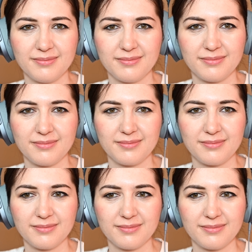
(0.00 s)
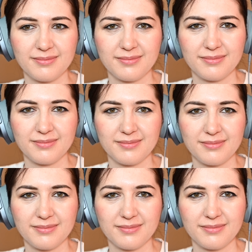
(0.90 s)

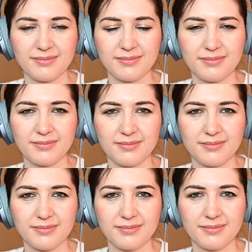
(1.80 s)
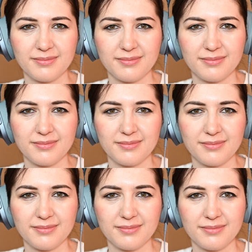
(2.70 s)

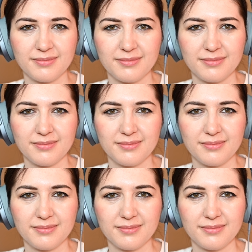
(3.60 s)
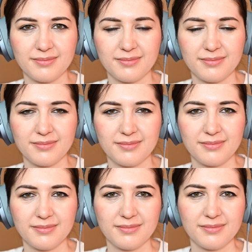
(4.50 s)

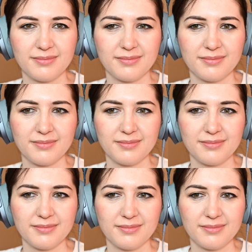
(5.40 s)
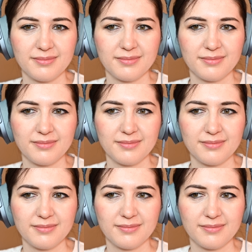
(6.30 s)

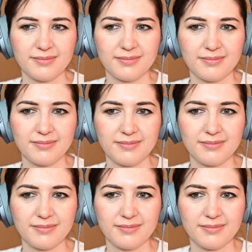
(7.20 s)
(not speaking)